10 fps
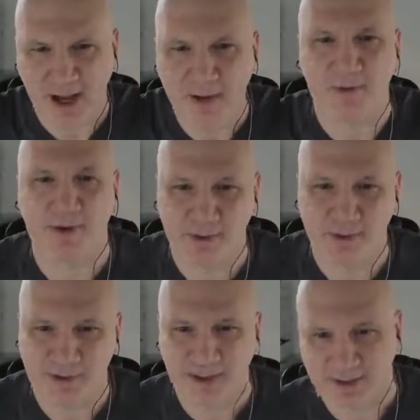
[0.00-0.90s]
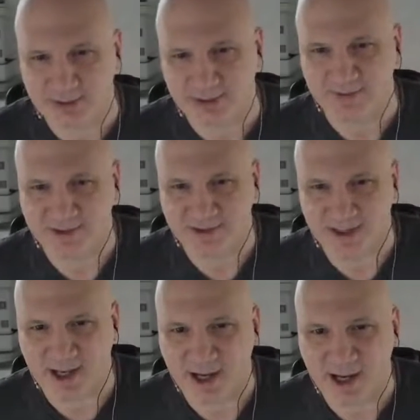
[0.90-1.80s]
And all those cloud services
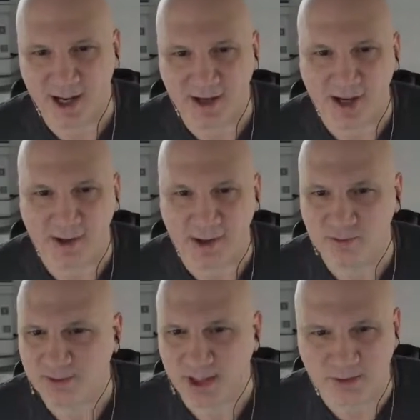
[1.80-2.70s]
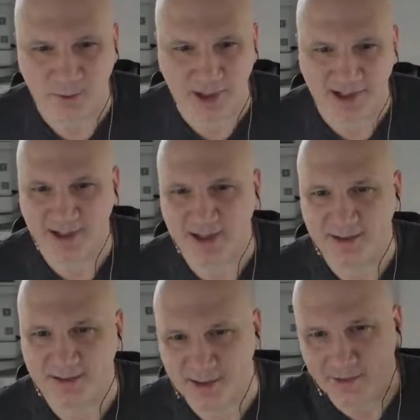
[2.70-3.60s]
die. And now you've got to
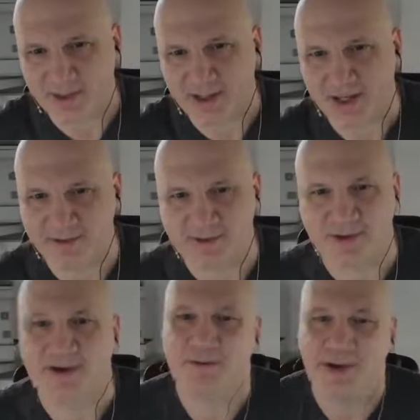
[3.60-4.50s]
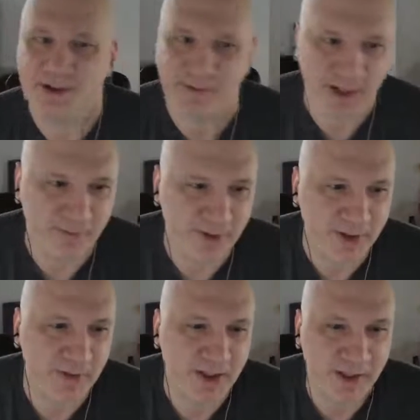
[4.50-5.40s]
gut a lot of this hardware and
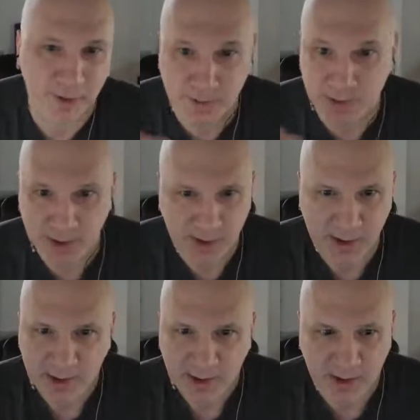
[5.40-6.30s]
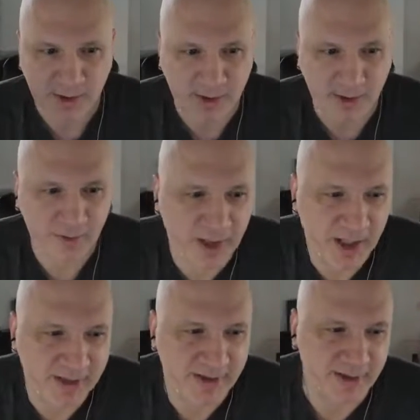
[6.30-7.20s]
redo it and hope the thing that
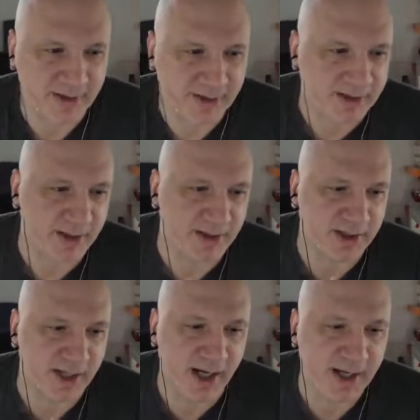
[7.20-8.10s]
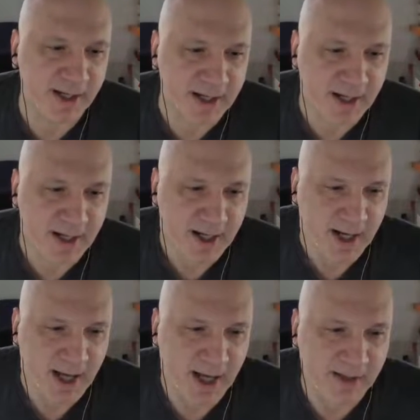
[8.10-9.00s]
replaces it doesn't die.
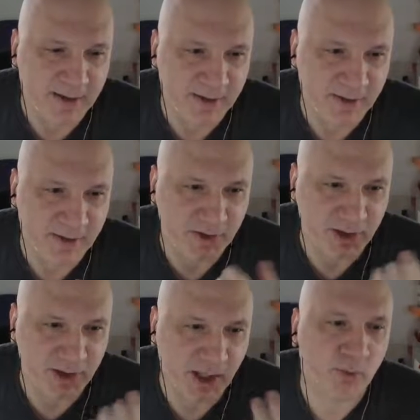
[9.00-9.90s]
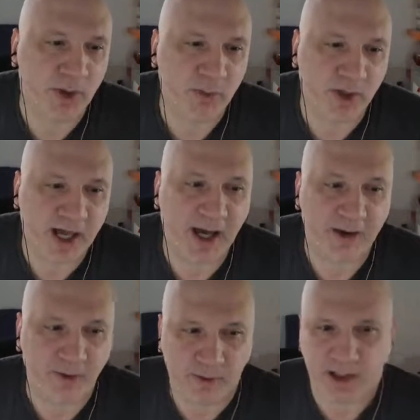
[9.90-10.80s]
And there's one more
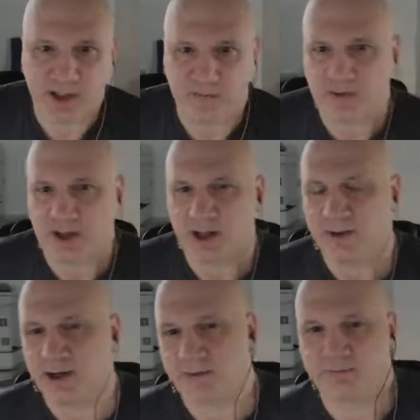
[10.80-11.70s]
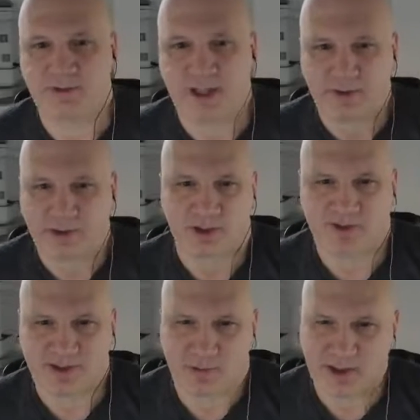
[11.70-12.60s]
category of cloud
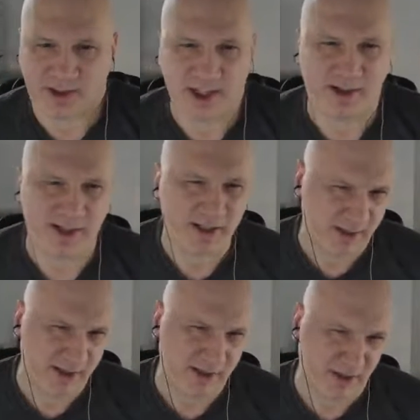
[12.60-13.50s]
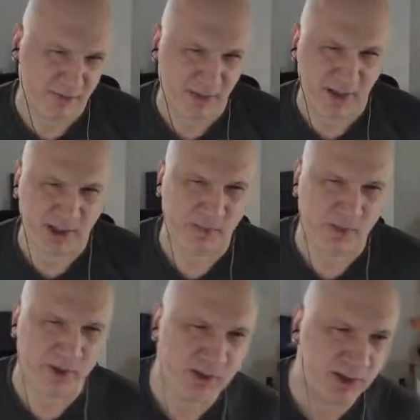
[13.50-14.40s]
service that went down. And this is maybe the
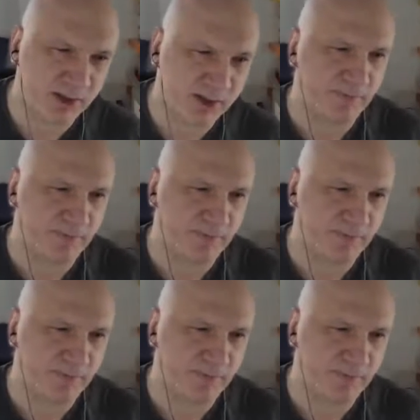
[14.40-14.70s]
most